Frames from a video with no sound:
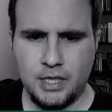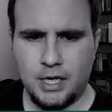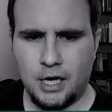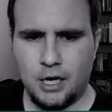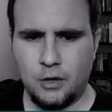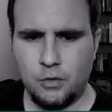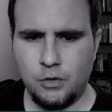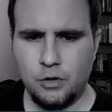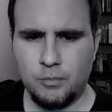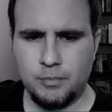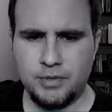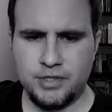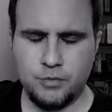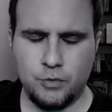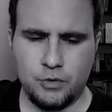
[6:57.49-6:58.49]
How loop
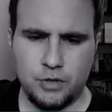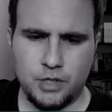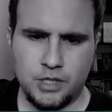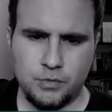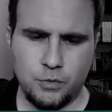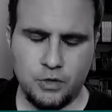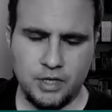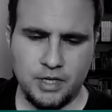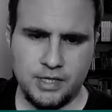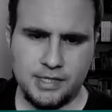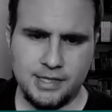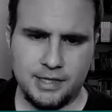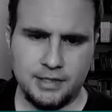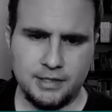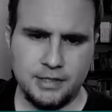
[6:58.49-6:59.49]
is working
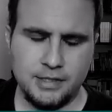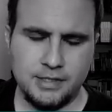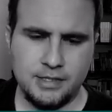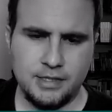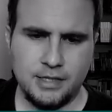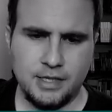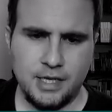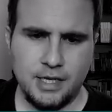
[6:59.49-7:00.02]
is like this.